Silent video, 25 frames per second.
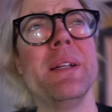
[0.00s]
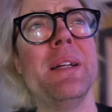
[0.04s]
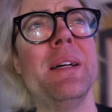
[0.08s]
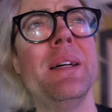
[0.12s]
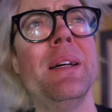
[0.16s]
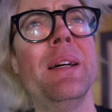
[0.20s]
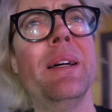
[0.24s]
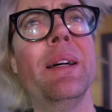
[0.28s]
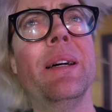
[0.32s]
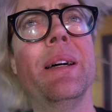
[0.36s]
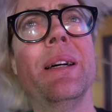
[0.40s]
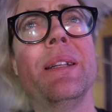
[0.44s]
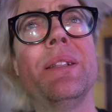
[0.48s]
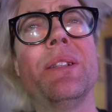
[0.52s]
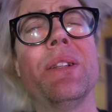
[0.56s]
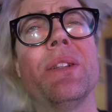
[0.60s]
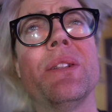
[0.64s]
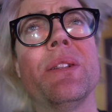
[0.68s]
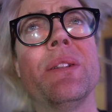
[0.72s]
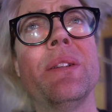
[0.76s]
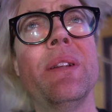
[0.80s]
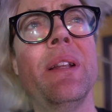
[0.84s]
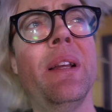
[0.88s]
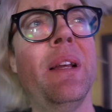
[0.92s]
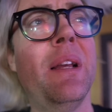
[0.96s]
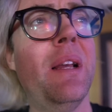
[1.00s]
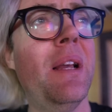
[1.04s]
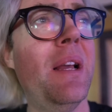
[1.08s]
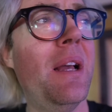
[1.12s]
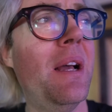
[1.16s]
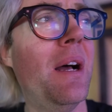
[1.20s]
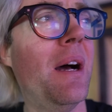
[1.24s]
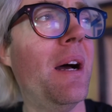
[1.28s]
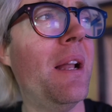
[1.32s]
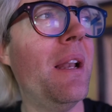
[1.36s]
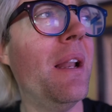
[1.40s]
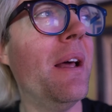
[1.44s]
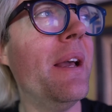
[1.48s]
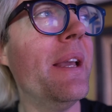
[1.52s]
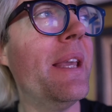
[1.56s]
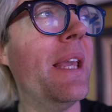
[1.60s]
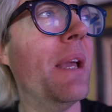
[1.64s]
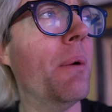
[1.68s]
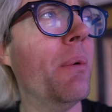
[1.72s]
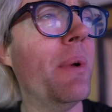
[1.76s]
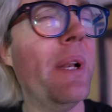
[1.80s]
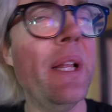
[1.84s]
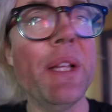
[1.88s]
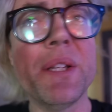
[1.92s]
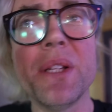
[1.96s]
I like it
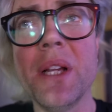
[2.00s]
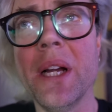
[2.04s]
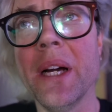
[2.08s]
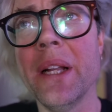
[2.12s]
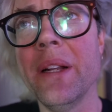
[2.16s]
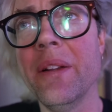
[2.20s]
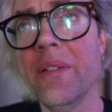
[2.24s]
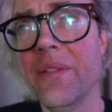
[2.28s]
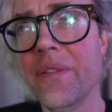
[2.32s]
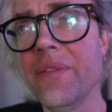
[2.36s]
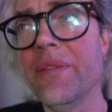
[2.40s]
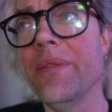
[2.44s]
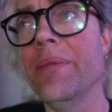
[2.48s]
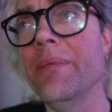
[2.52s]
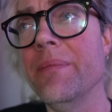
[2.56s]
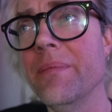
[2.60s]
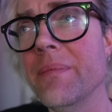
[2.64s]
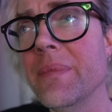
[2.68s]
when it's kind of